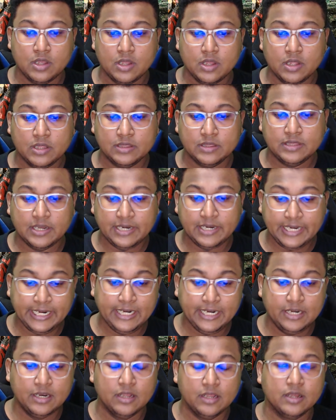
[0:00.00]
the
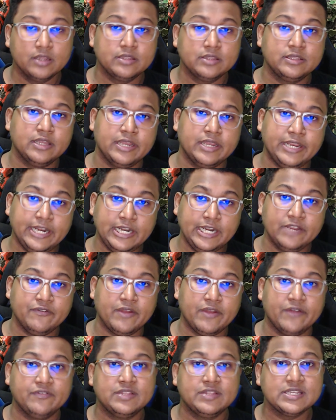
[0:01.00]
needler, the heat
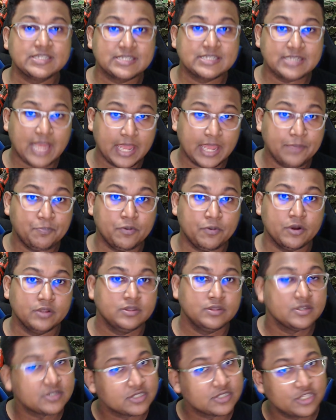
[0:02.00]
wave, the sniper,
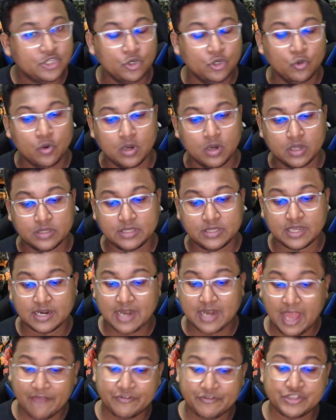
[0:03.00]
the skewer, the
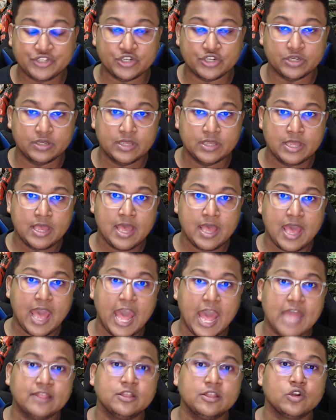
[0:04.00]
ravager,
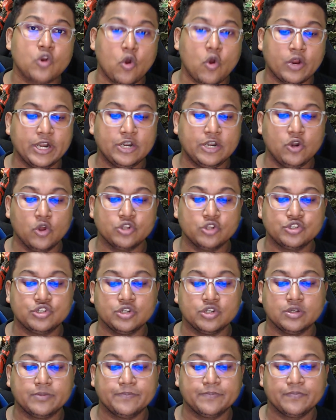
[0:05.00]
and the rocket launcher.